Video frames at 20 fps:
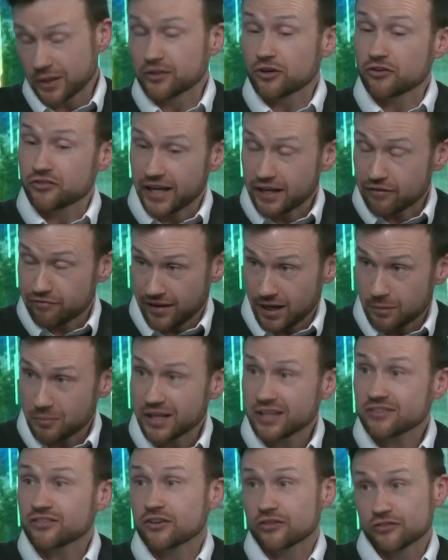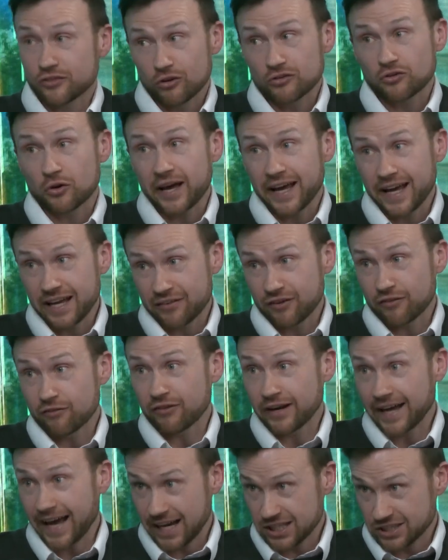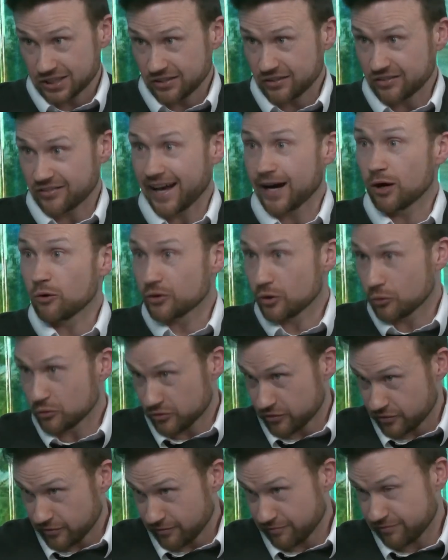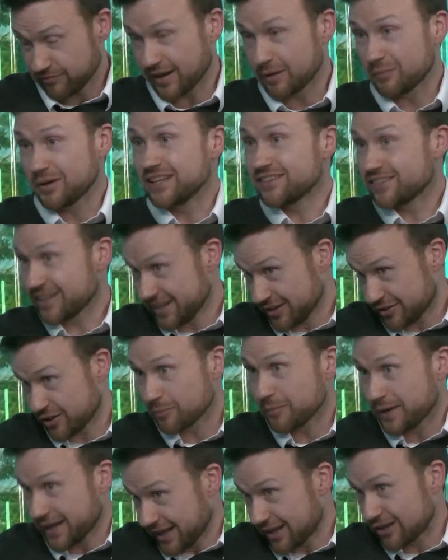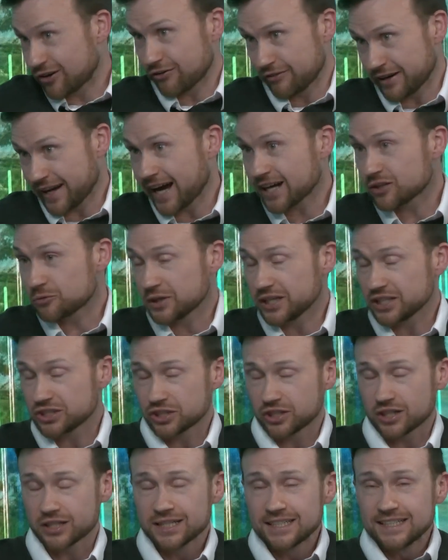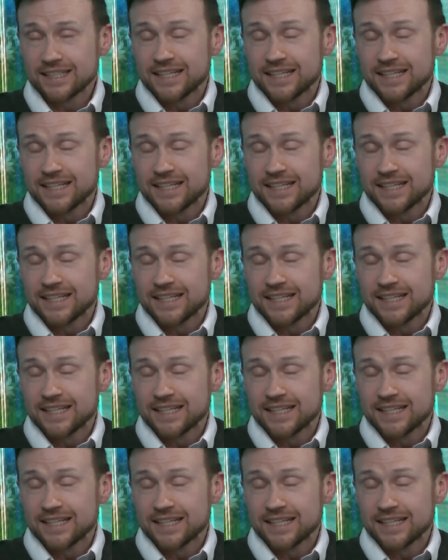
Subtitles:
There's 8 families, and there's also 8 reactions, how those families intermingle or react with each other.